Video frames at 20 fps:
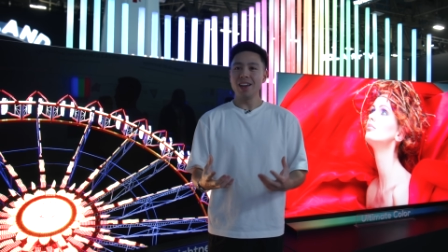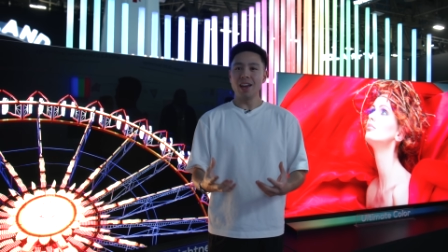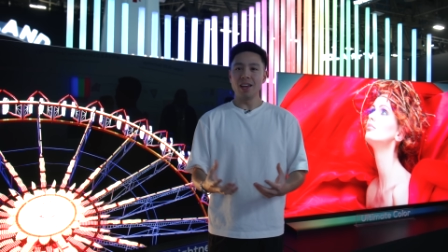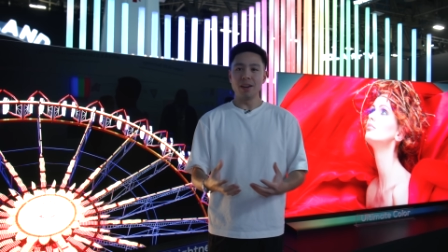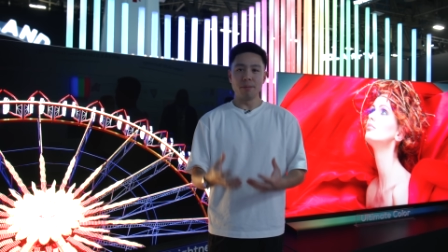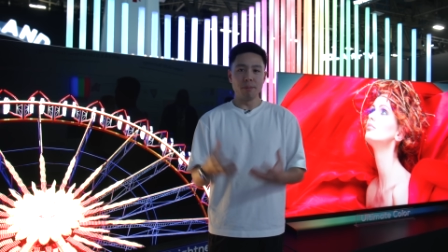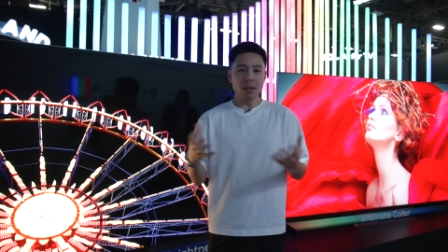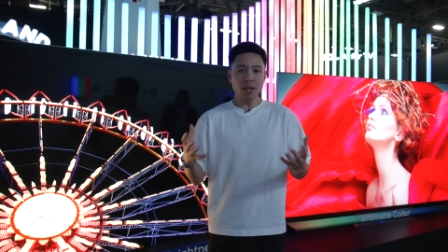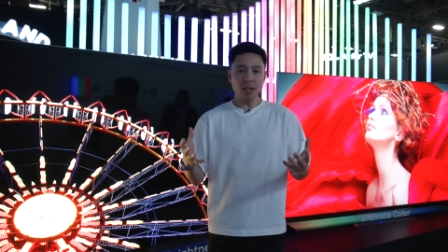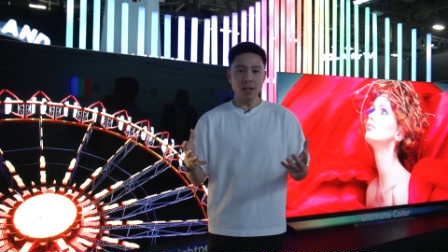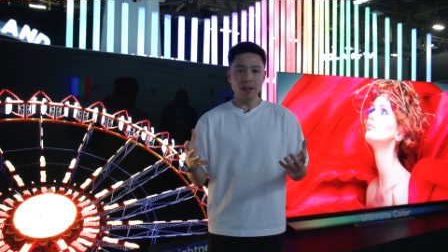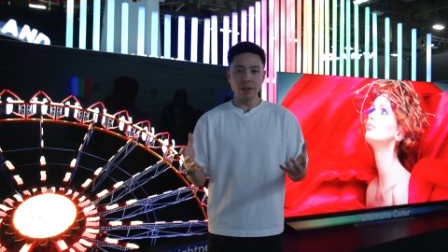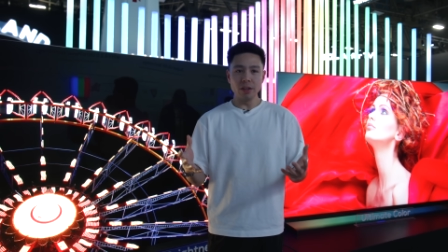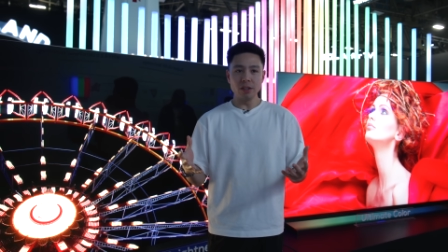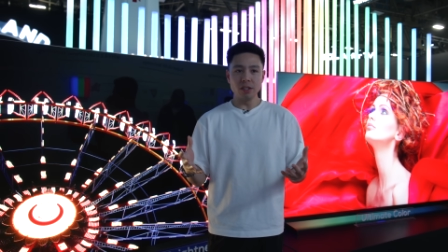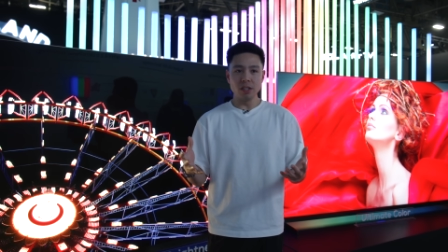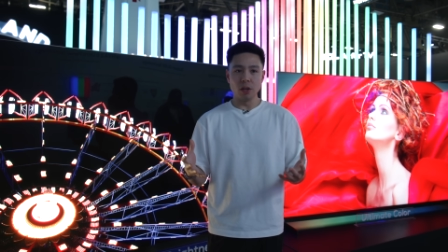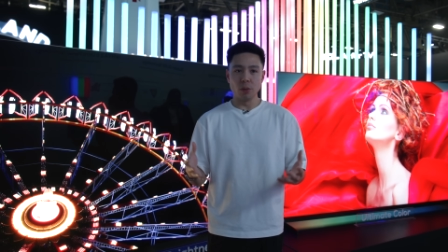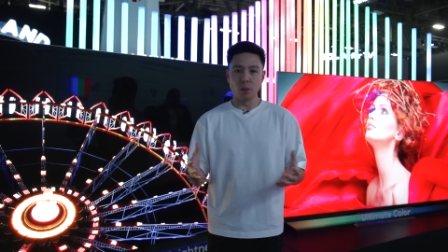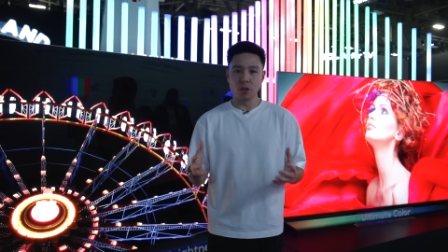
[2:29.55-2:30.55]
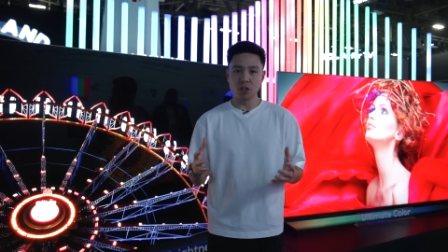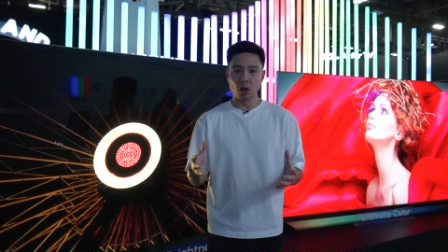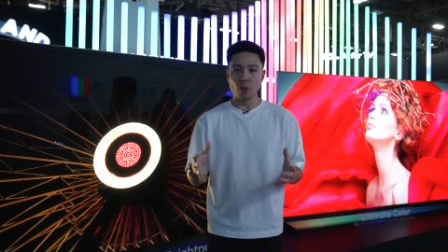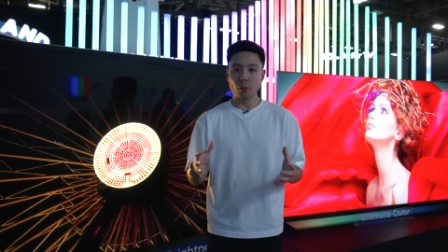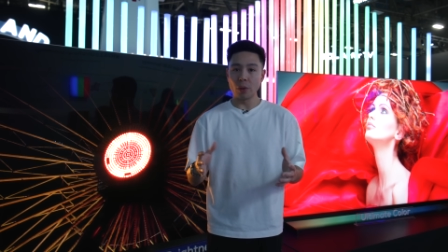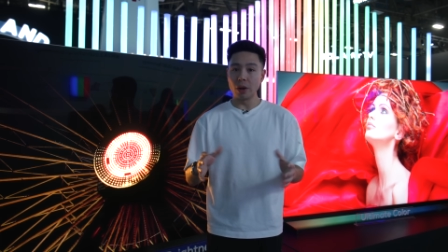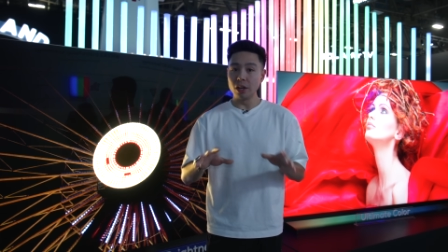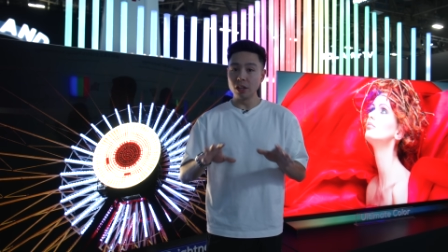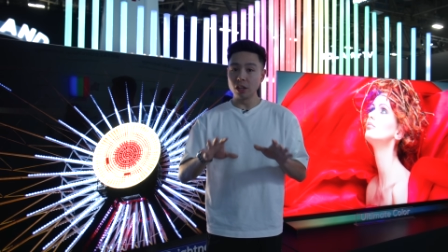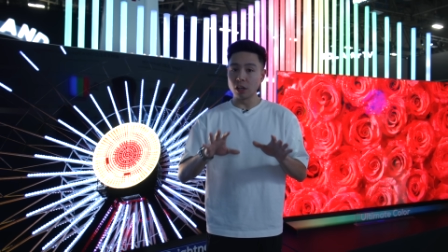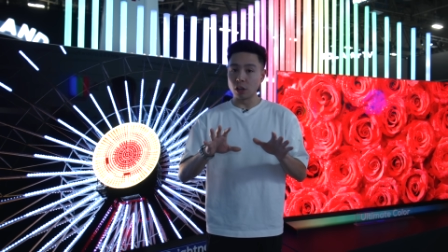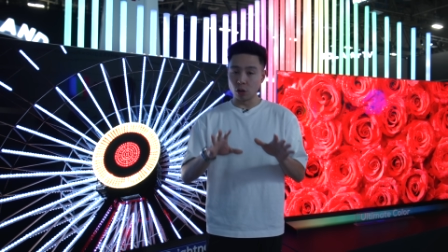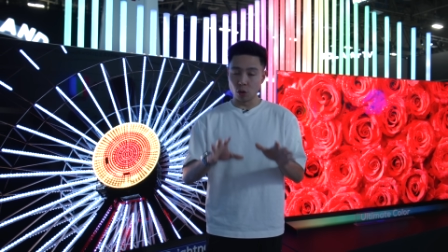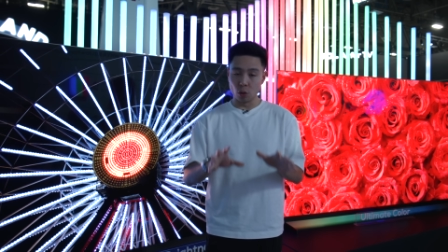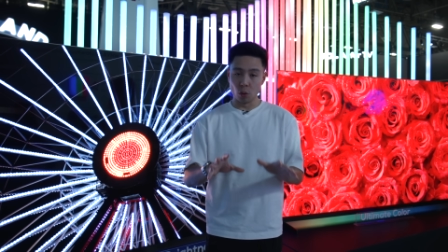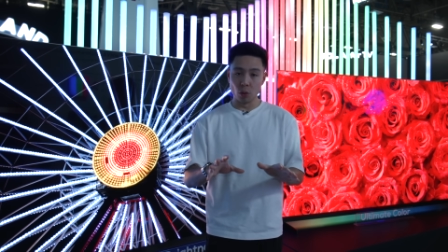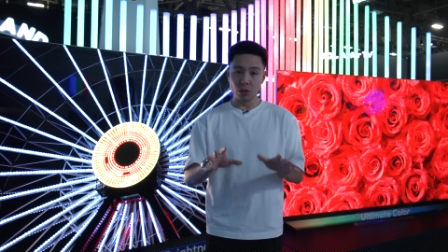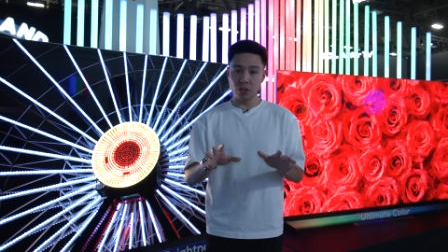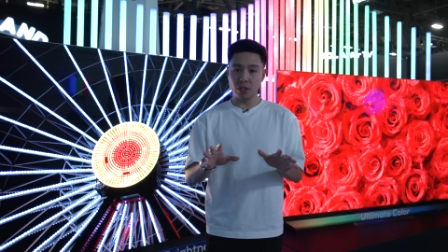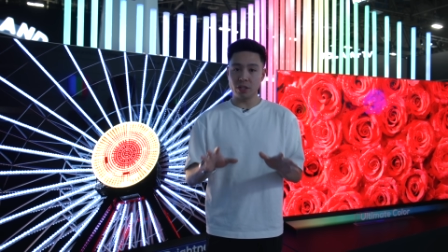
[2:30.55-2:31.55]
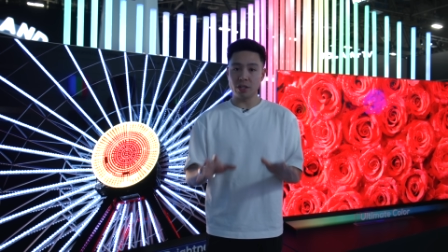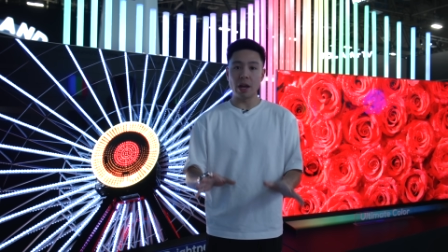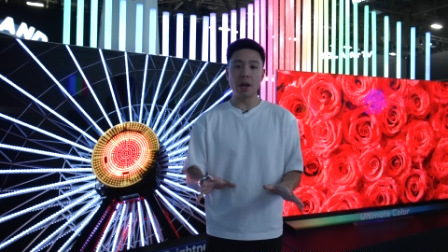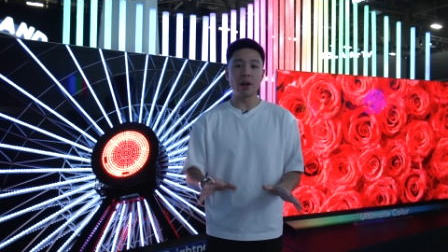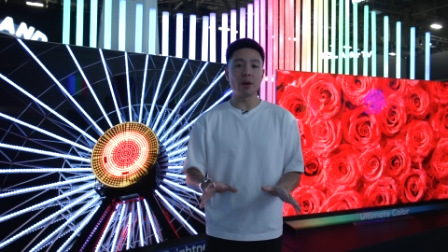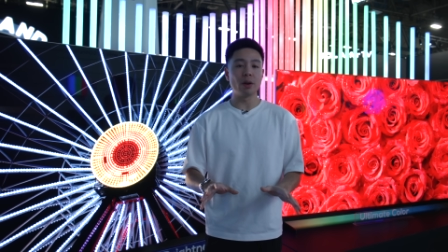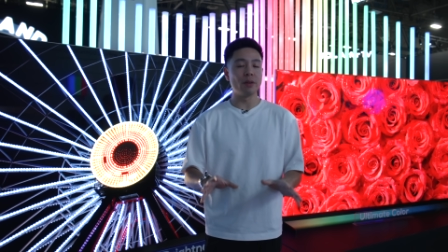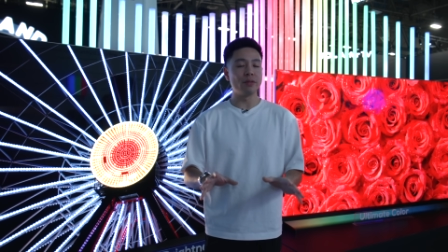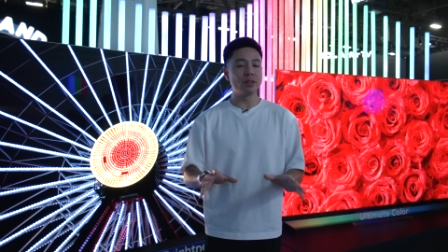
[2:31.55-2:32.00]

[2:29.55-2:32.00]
And Mini LED was already the gold standard